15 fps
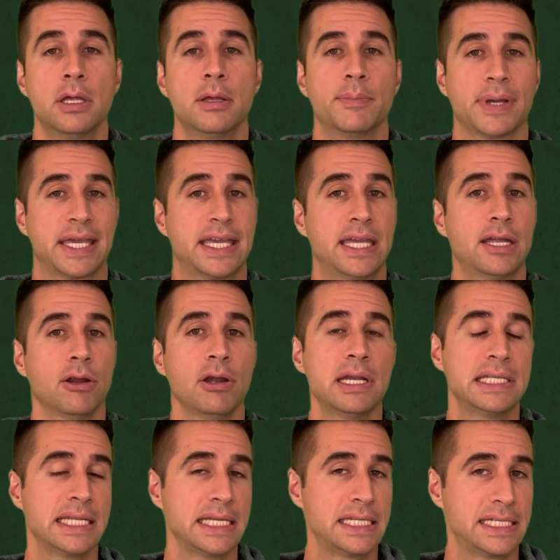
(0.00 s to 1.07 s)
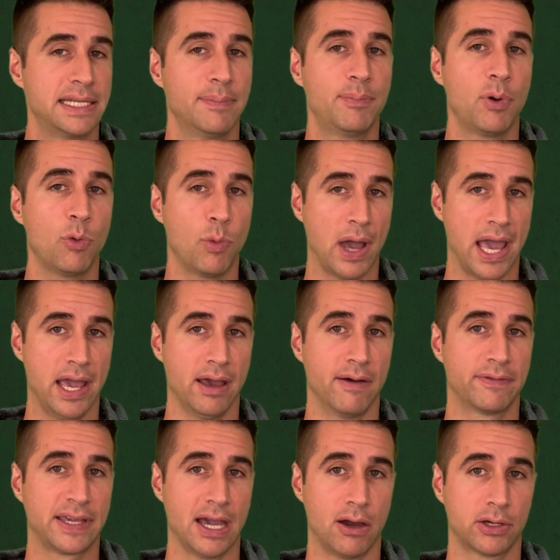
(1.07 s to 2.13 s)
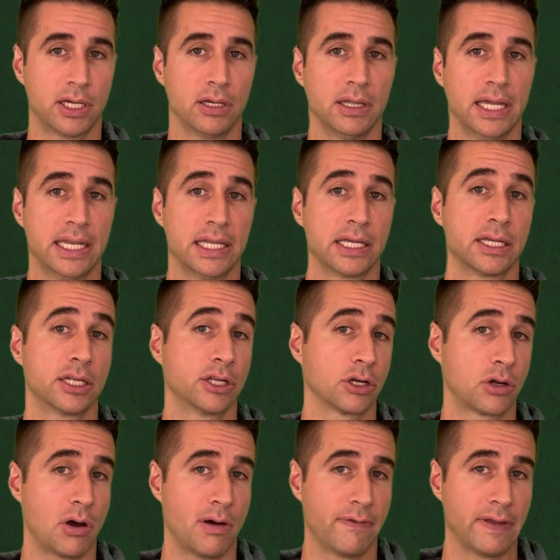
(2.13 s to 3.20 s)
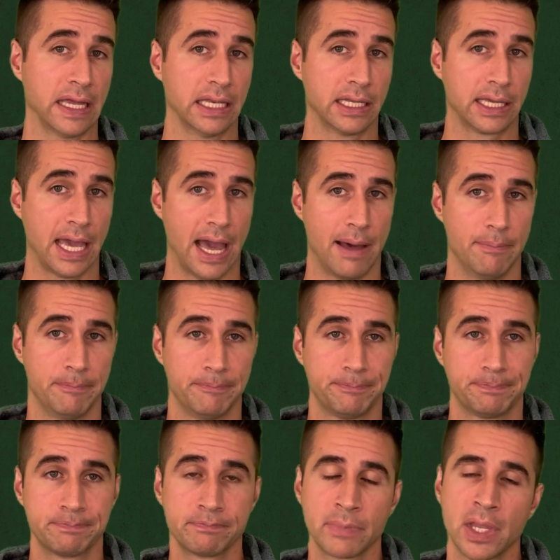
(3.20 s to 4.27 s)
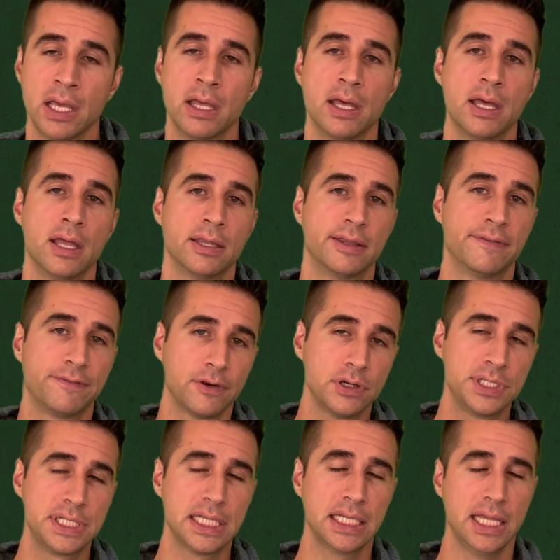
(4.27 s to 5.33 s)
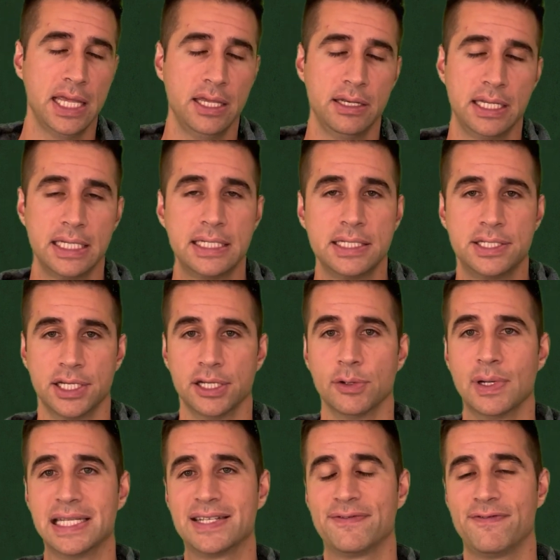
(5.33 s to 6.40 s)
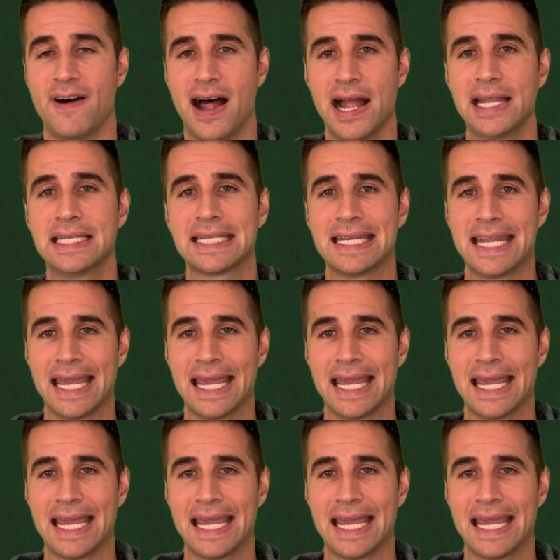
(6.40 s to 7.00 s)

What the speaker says: But here is a simple way of calculating your golf handicap. The first thing that you need to do is find an